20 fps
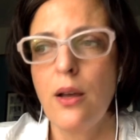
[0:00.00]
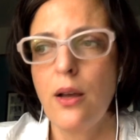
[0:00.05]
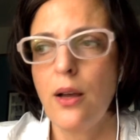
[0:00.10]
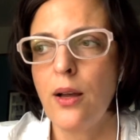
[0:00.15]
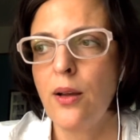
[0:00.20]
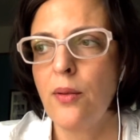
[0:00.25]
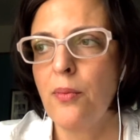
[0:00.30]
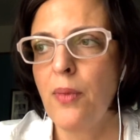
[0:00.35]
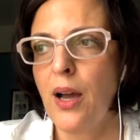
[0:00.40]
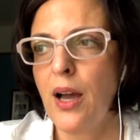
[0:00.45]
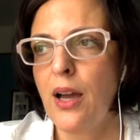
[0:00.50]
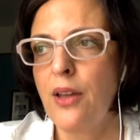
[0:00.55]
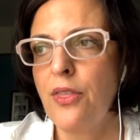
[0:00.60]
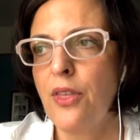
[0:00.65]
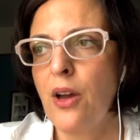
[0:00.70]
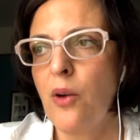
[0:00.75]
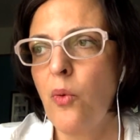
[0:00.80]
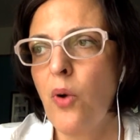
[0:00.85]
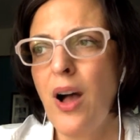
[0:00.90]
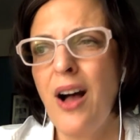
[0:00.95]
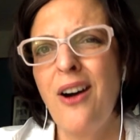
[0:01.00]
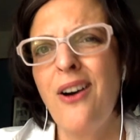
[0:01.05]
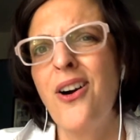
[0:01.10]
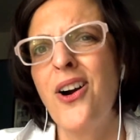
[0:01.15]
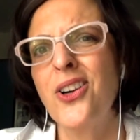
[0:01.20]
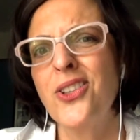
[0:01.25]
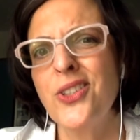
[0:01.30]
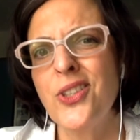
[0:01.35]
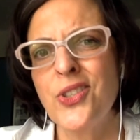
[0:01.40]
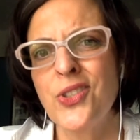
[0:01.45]
Um, I thought, well, how
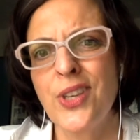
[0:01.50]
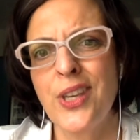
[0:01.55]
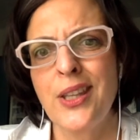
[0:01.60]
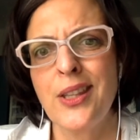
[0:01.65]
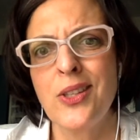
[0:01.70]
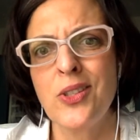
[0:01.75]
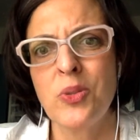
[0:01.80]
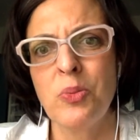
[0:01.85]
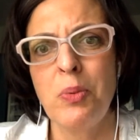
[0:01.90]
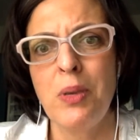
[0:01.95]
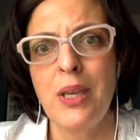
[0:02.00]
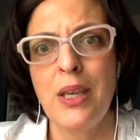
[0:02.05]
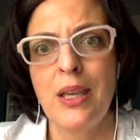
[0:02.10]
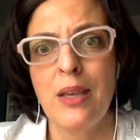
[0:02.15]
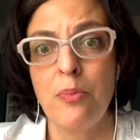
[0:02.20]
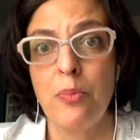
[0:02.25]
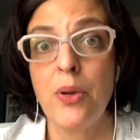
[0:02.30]
hard this can this be?